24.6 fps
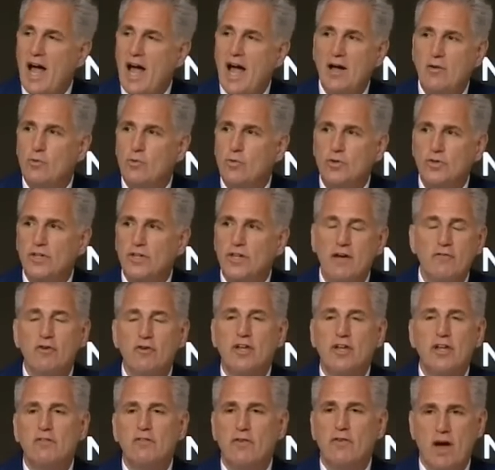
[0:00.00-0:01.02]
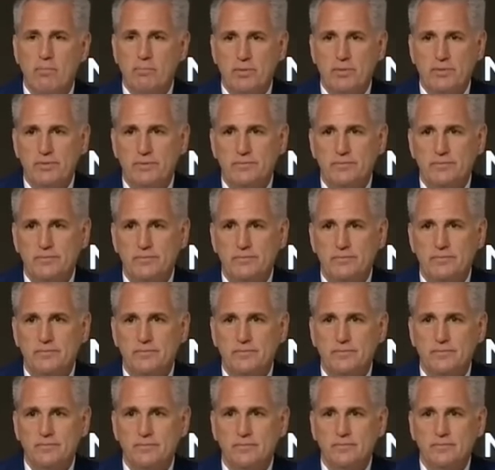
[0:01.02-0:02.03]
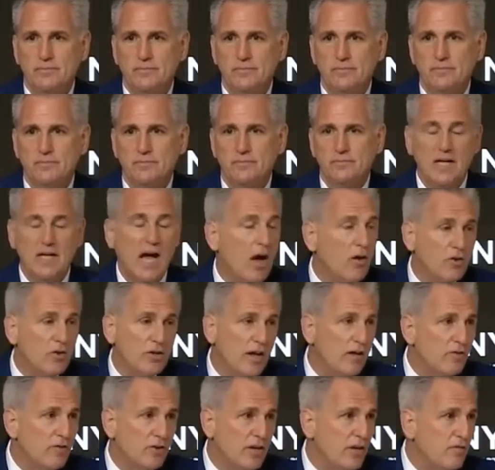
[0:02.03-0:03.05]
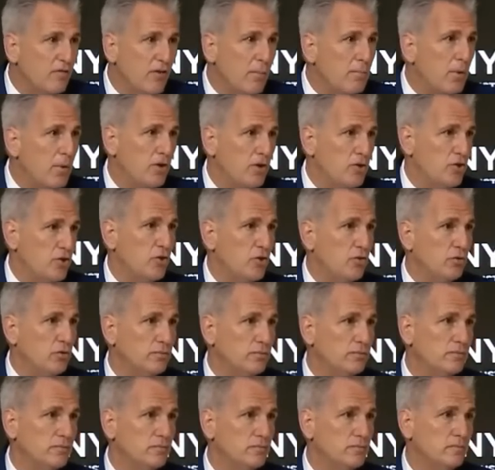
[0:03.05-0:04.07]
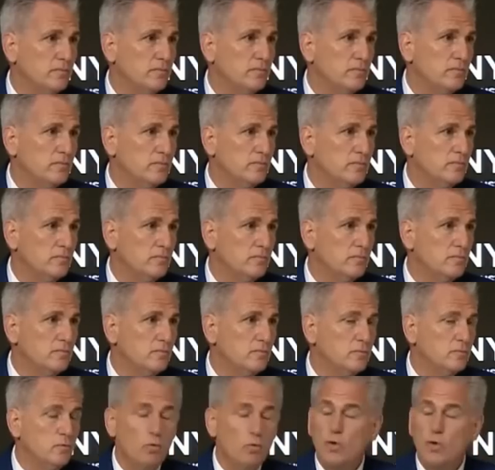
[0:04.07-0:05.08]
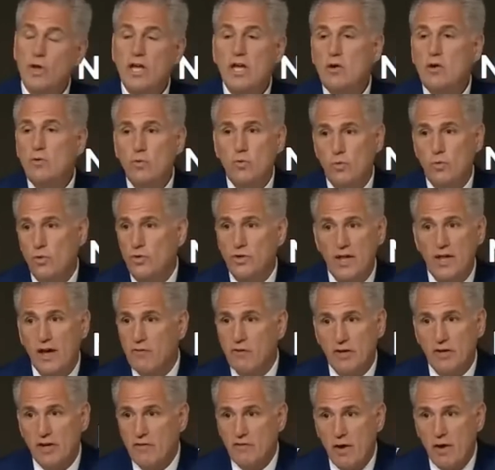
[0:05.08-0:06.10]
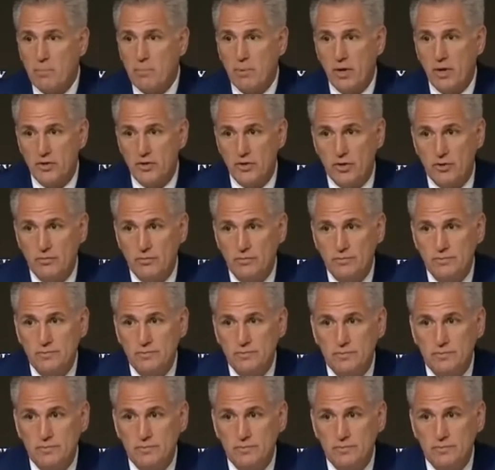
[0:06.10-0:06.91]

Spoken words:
I will never give up. I'll never give up on you. We will never give up on you.